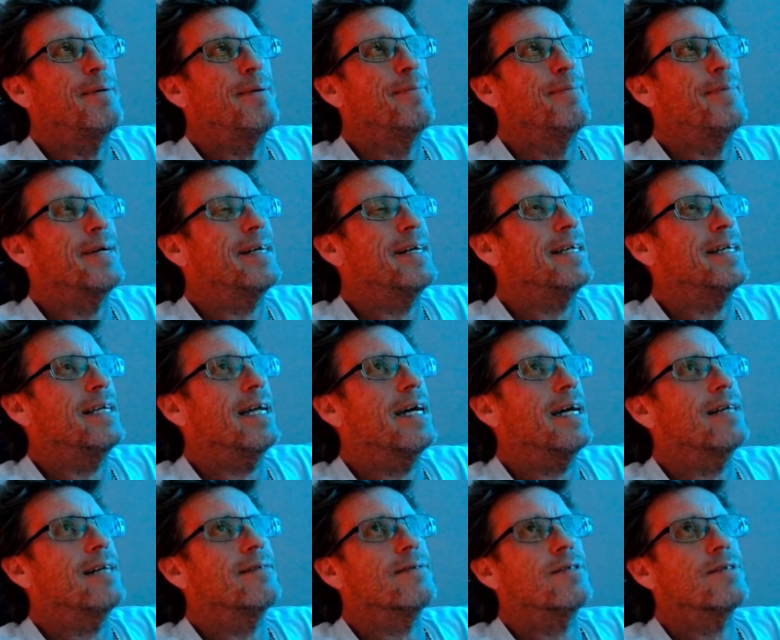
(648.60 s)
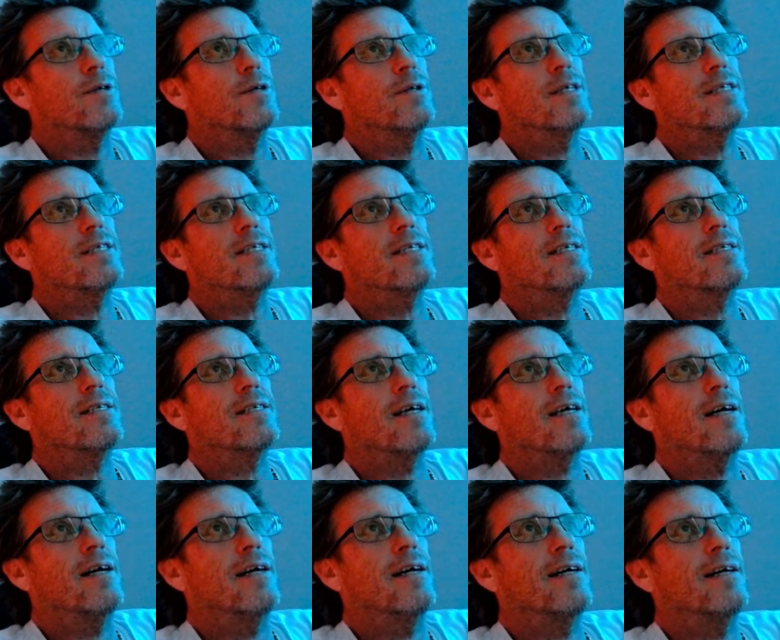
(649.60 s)
but yeah, so this is
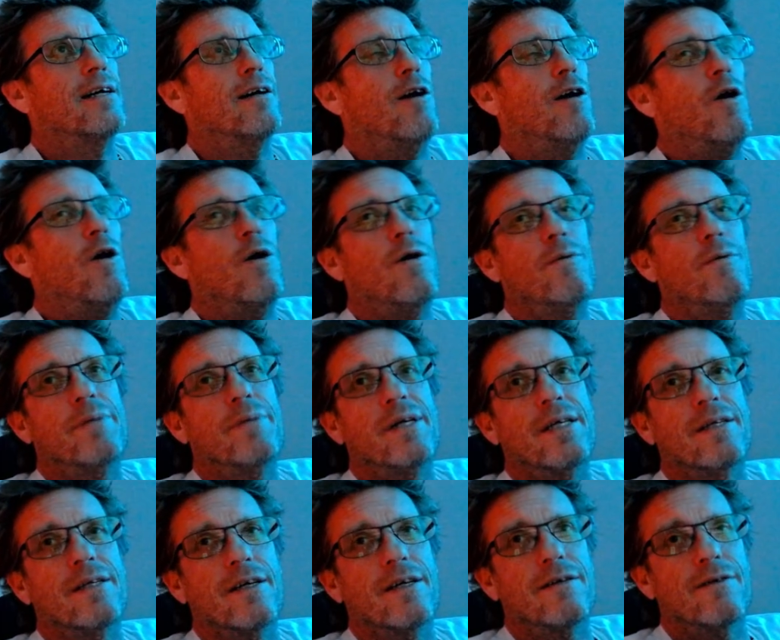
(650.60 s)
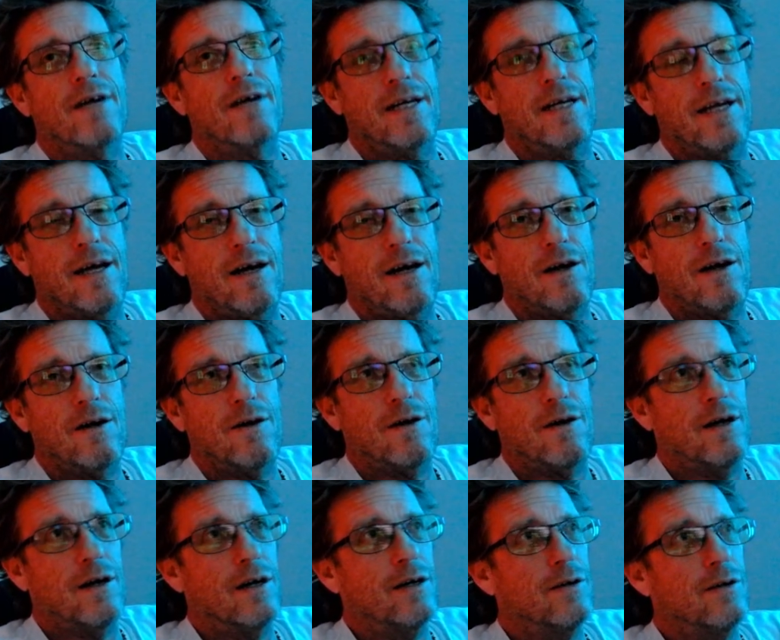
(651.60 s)
all being done right now
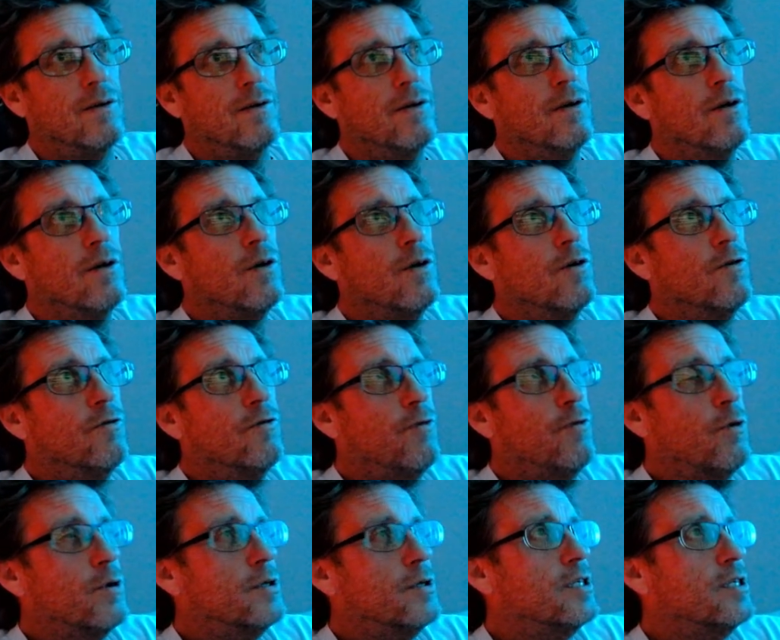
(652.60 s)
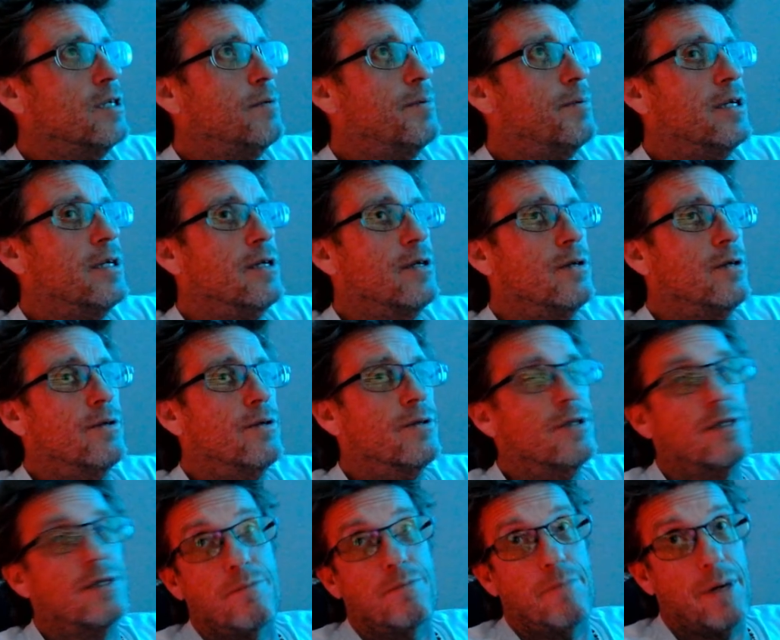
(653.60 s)
on 4 CPUs.
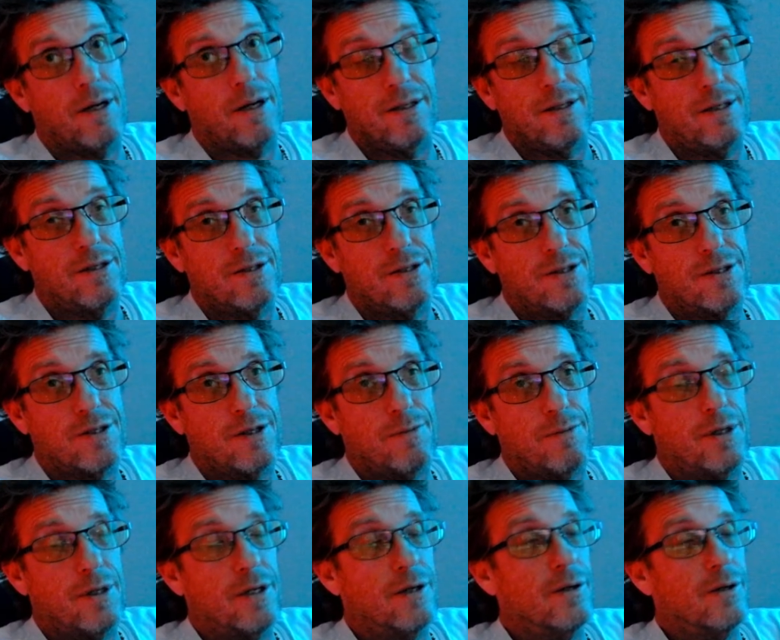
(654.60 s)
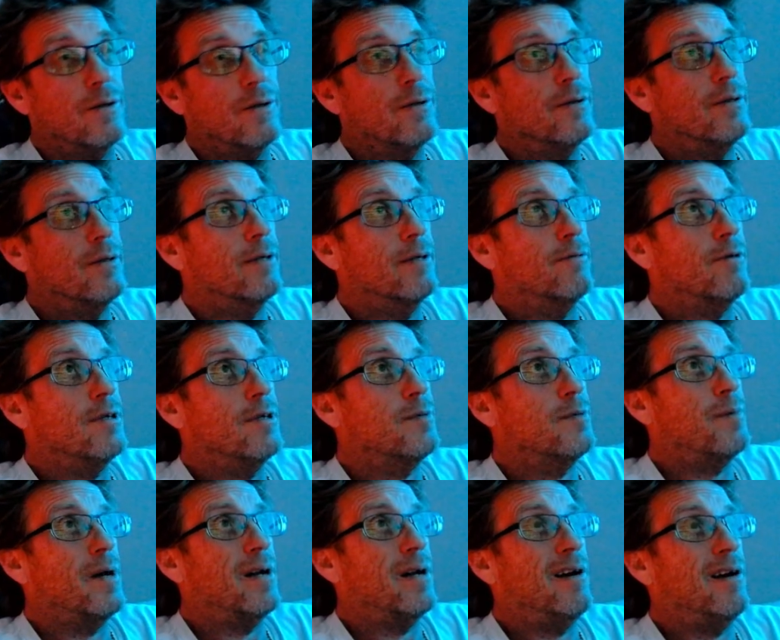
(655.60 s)
It's barely using CPU. It runs
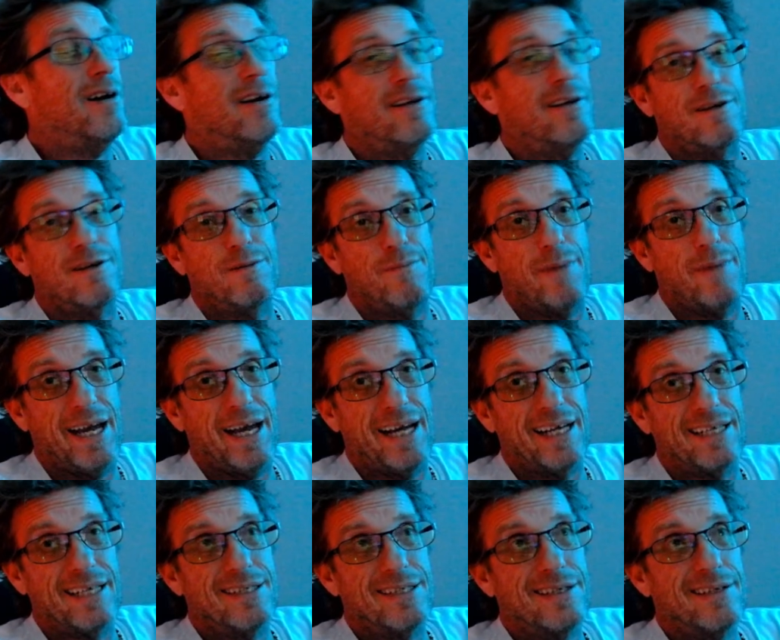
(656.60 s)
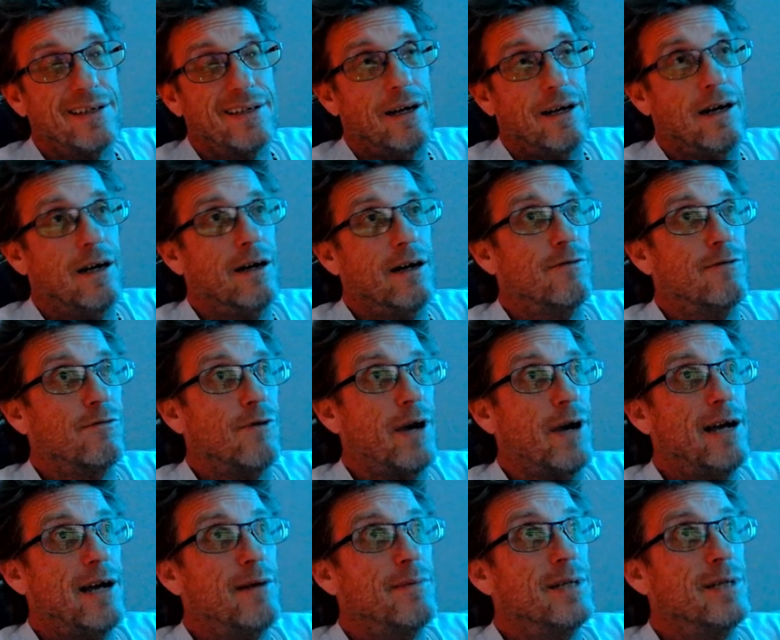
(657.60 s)
about 100 megs of
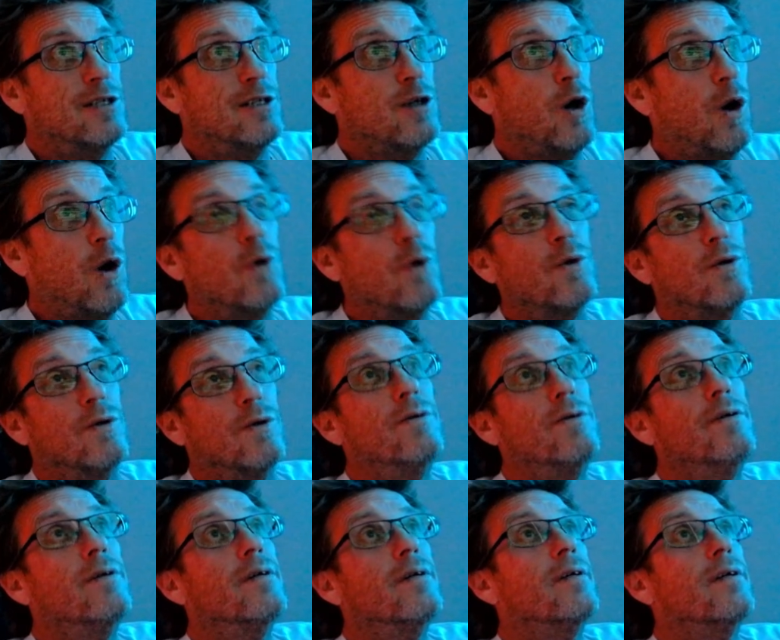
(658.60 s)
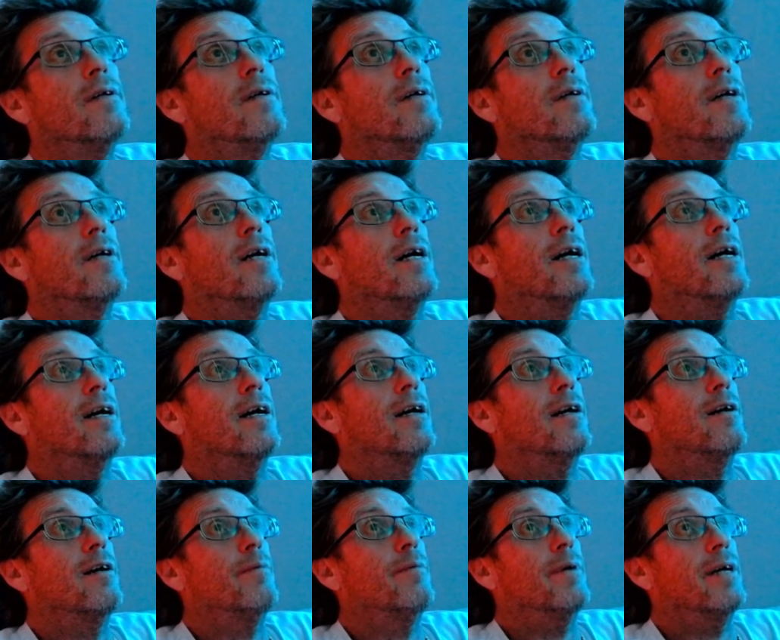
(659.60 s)
RAM in total.
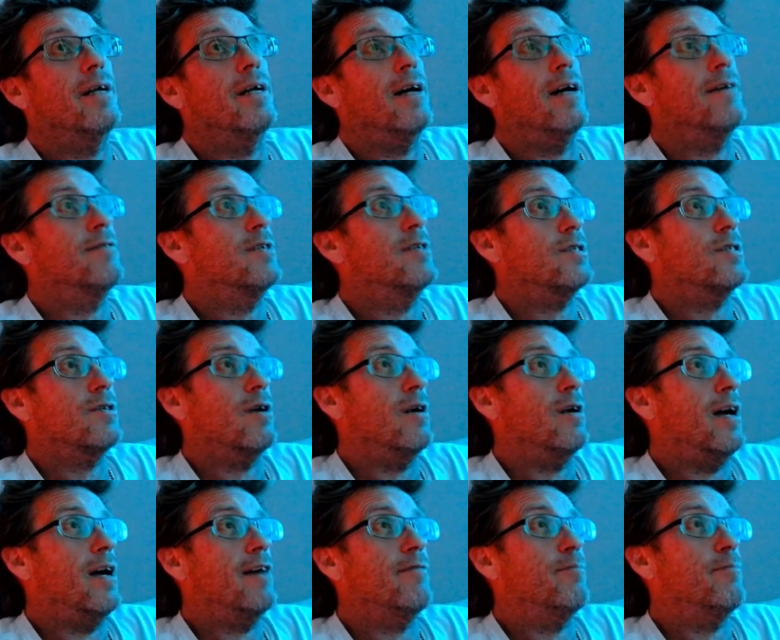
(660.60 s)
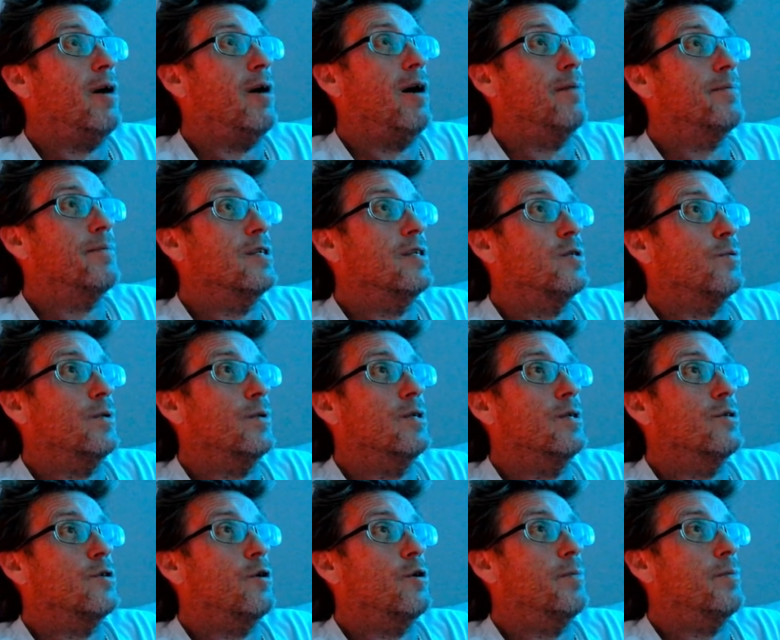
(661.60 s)
And I've popped these
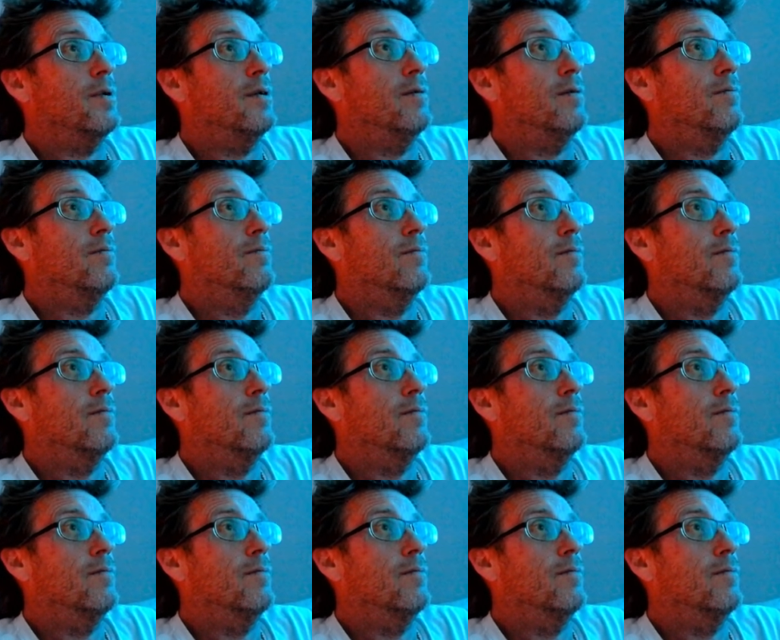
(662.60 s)
windows open